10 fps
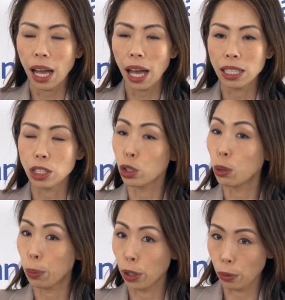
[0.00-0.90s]

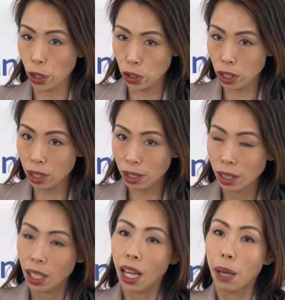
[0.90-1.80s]
until progression
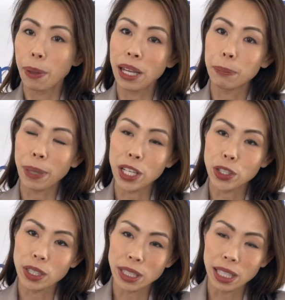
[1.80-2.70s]
but in
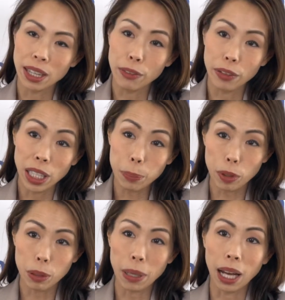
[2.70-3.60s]
patients in the
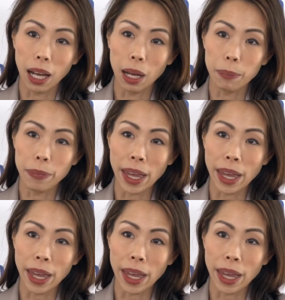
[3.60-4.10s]
veliparib arm,